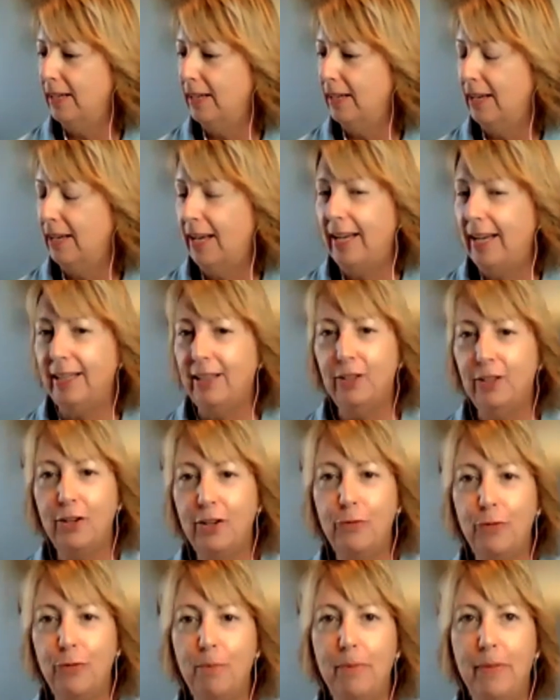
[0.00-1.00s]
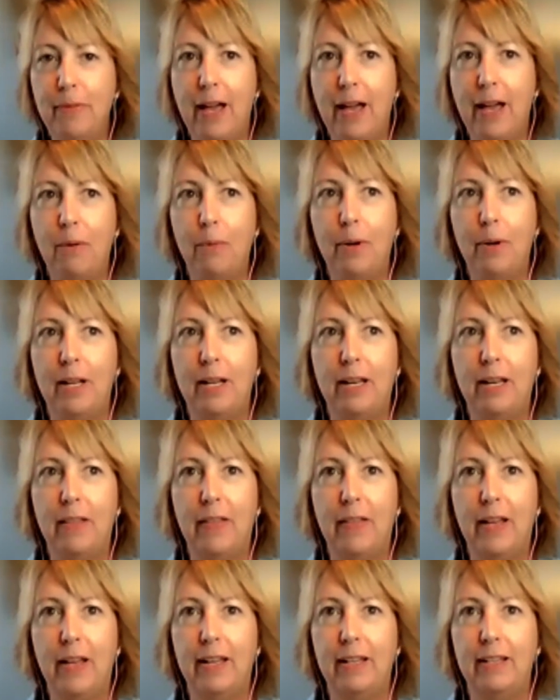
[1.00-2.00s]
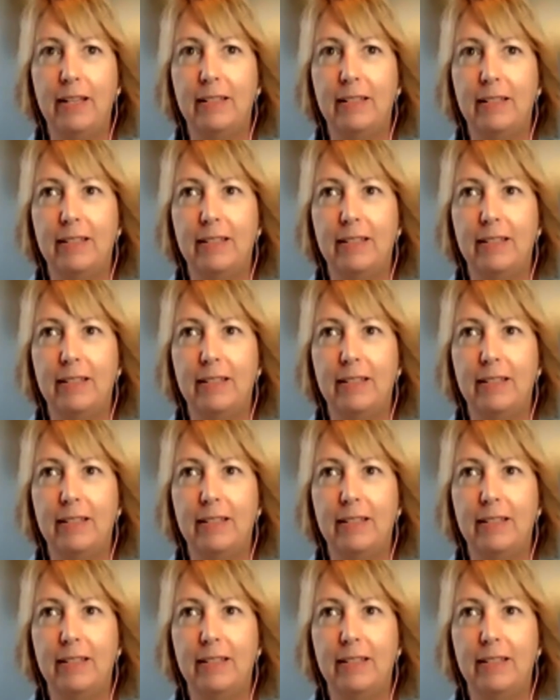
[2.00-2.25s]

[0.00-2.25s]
learned from that one that